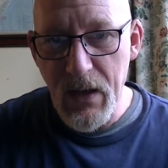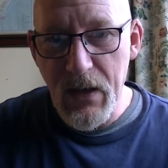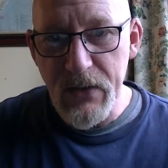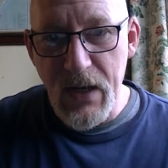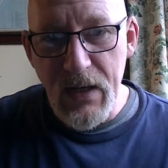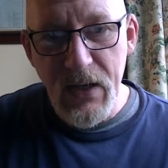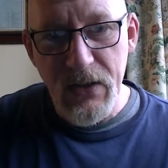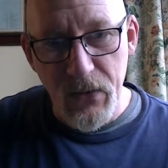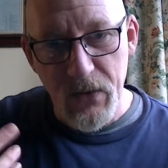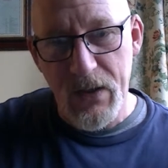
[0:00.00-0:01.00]
So you need
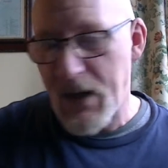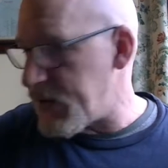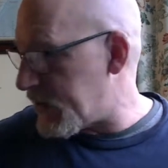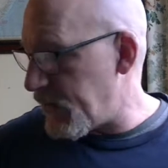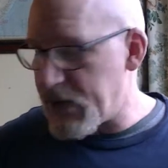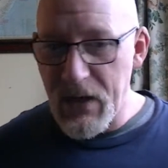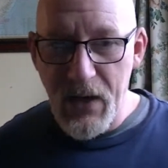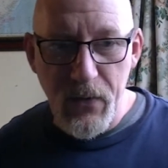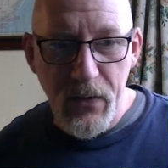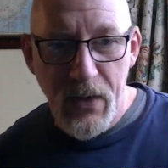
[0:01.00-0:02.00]
to organise the
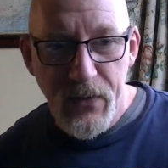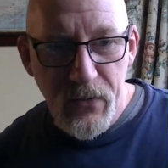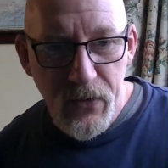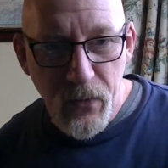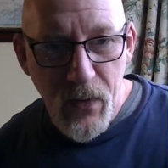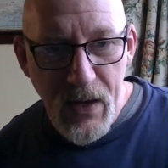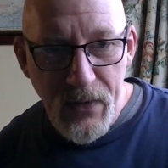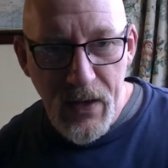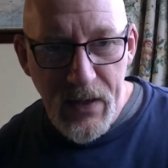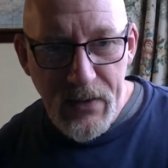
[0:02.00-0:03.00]
material. And then the way
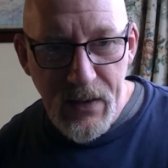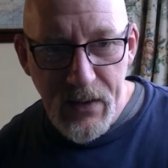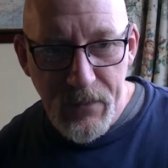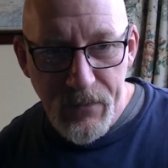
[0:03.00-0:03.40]
that I did it,